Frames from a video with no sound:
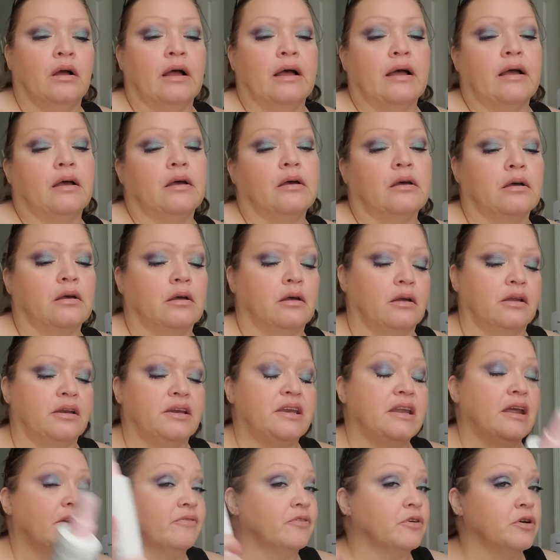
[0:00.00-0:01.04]
I uh,
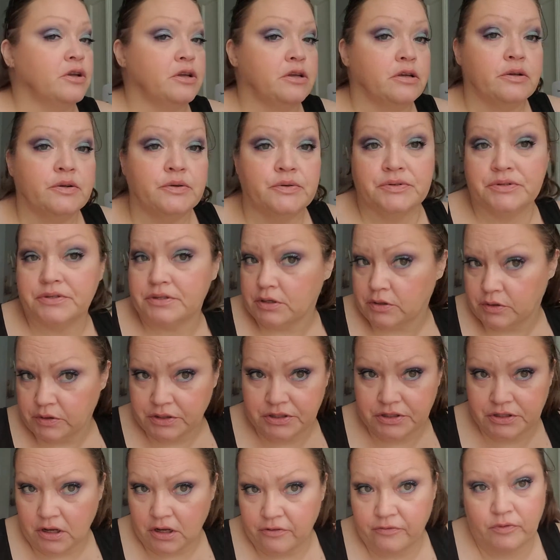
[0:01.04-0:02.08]
never used the
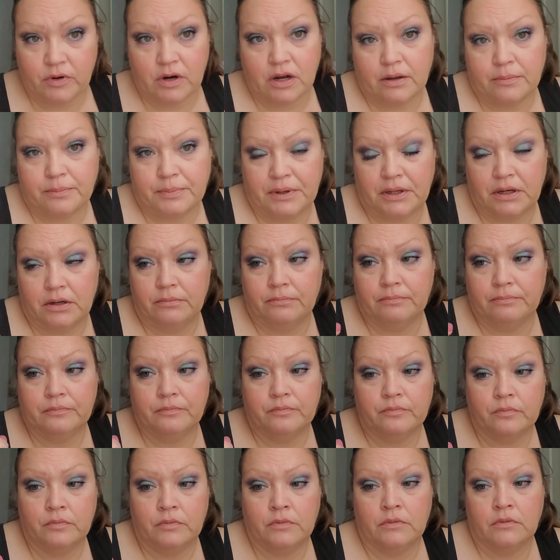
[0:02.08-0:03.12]
Christophe Robin
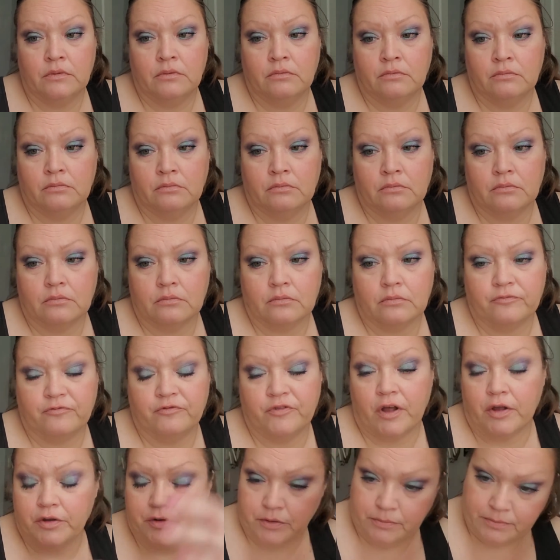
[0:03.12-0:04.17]

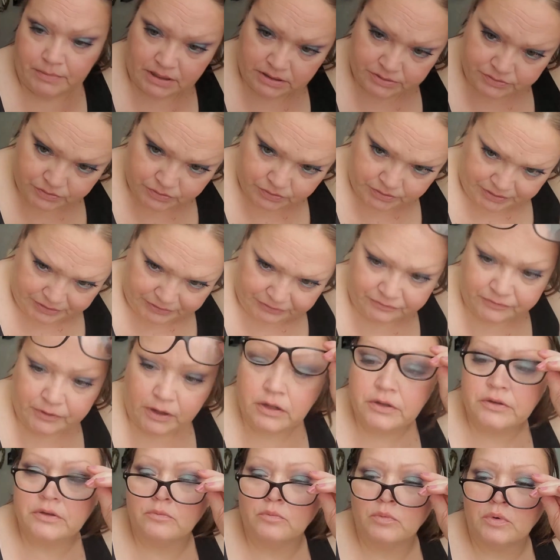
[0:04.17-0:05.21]
volumizer, hair
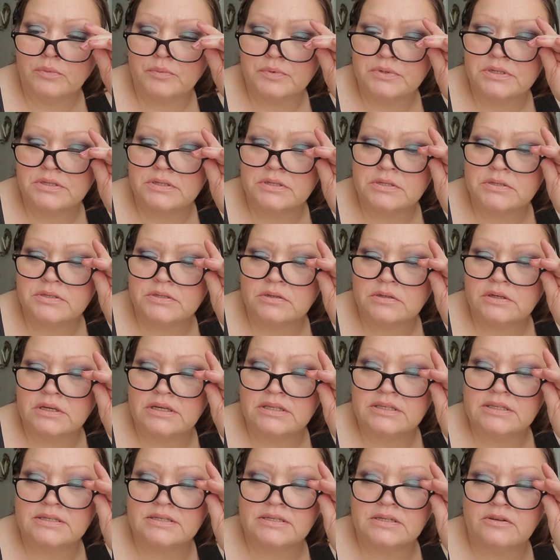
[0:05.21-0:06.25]
vol. what was this?
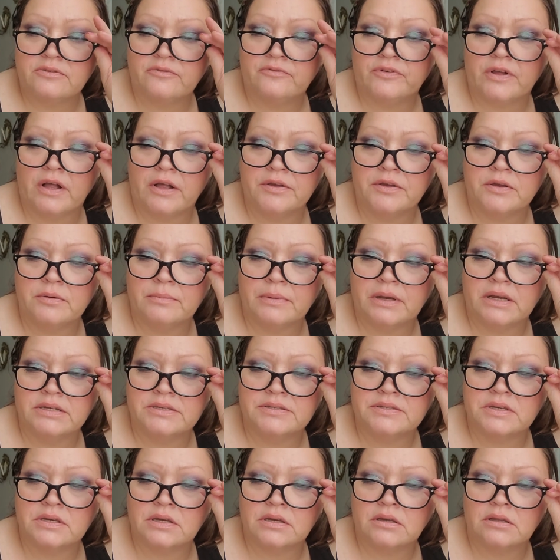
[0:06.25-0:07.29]
Instant
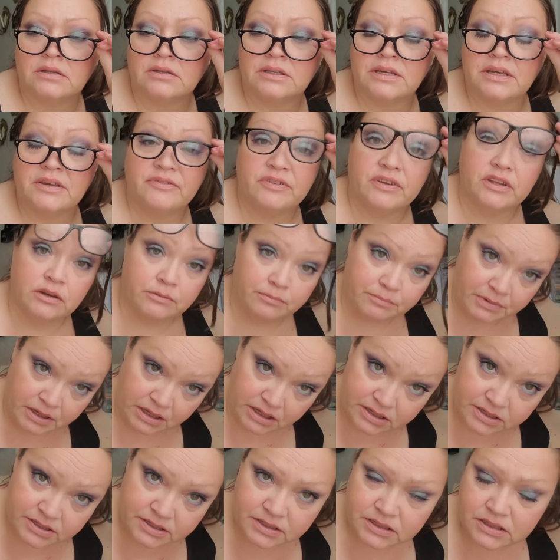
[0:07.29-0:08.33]
Volumizing Leave-In
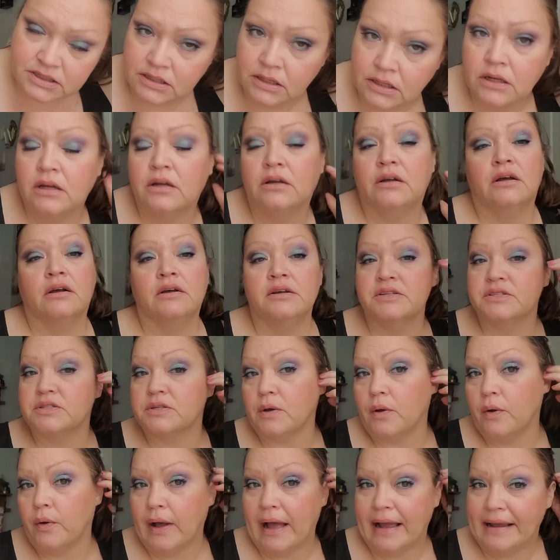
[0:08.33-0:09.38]
Mist.
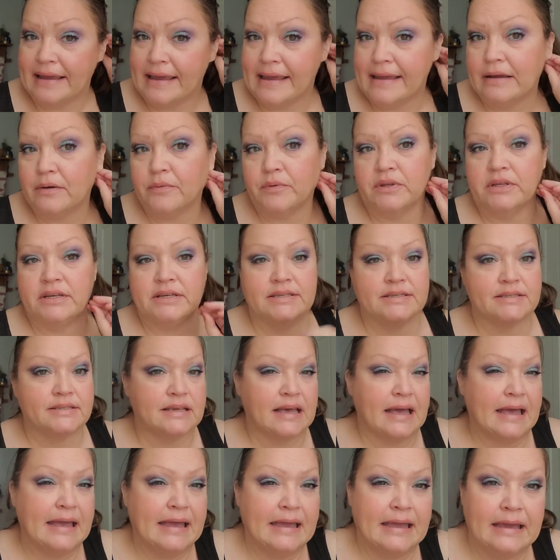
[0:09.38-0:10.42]
So I can't really
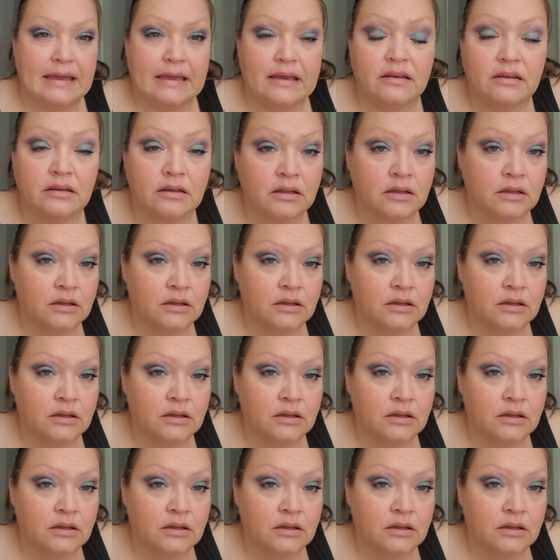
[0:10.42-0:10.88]
say